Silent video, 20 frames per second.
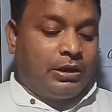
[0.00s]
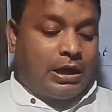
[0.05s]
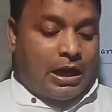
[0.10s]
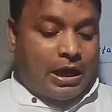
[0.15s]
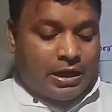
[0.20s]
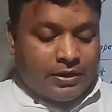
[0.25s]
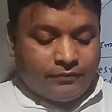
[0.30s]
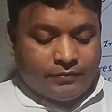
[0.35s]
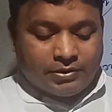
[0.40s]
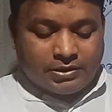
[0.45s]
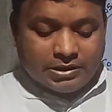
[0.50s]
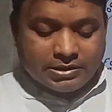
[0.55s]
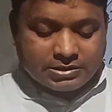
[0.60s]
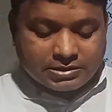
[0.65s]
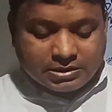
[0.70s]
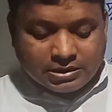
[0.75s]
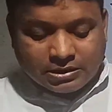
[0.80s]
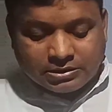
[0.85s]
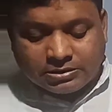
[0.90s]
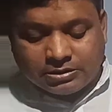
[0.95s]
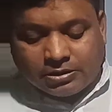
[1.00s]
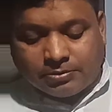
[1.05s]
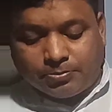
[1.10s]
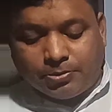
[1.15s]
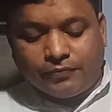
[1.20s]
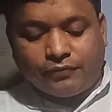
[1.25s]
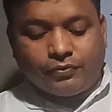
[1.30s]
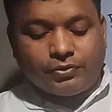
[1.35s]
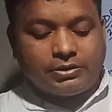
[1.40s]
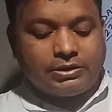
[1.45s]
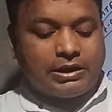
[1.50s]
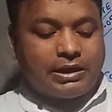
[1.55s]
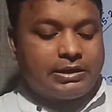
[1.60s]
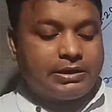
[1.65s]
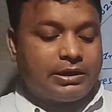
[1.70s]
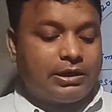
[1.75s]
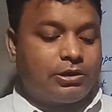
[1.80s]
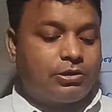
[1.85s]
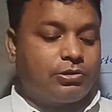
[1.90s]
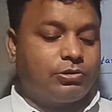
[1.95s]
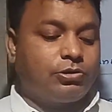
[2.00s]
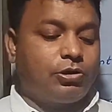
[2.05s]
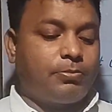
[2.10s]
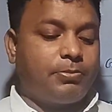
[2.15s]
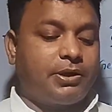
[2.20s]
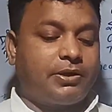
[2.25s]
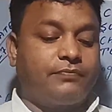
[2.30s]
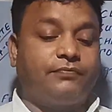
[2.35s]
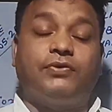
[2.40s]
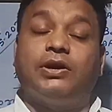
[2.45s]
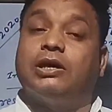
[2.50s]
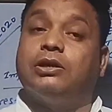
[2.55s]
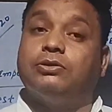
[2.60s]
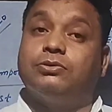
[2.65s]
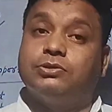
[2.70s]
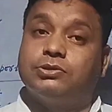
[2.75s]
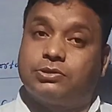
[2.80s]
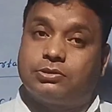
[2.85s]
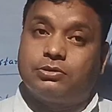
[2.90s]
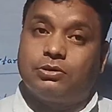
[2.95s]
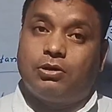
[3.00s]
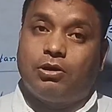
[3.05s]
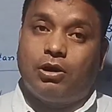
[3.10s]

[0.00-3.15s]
I will discuss before that economic values